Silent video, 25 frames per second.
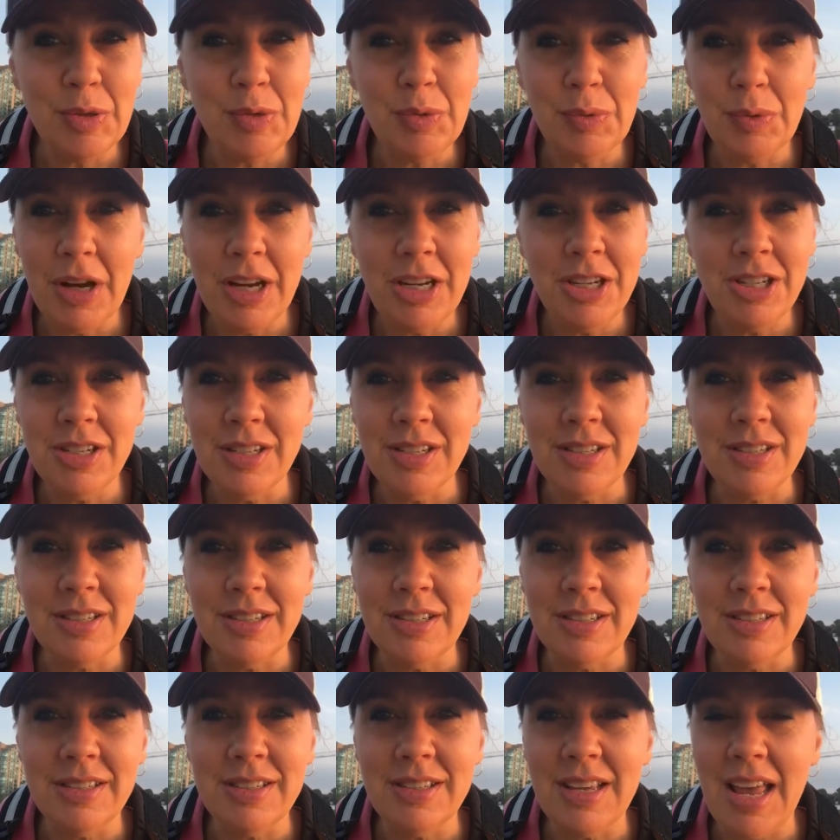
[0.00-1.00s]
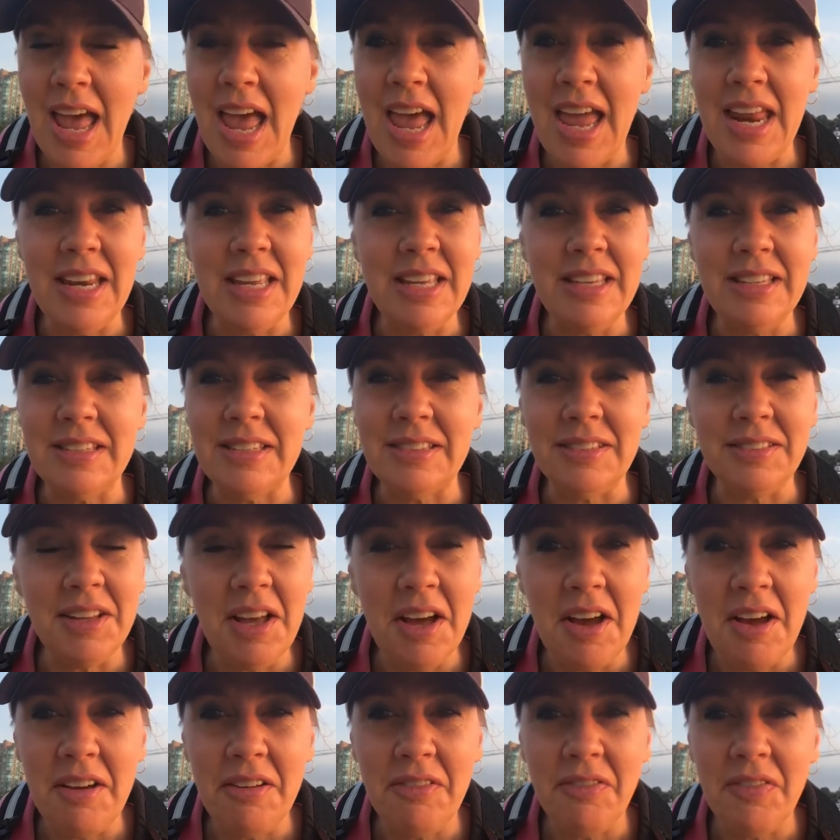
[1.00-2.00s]
graciousness and his
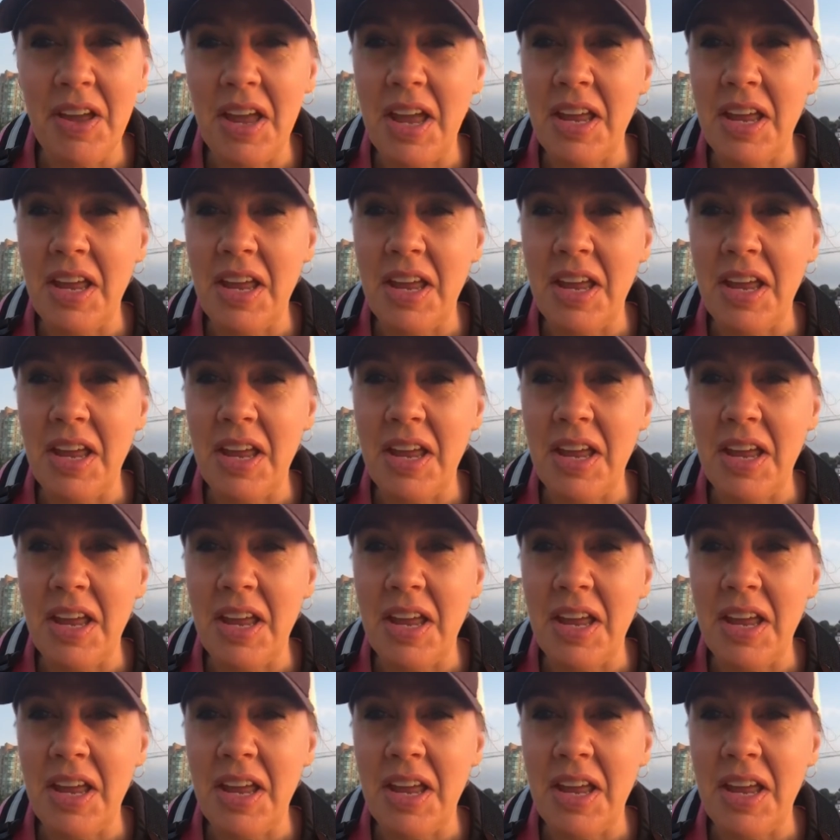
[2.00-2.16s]
love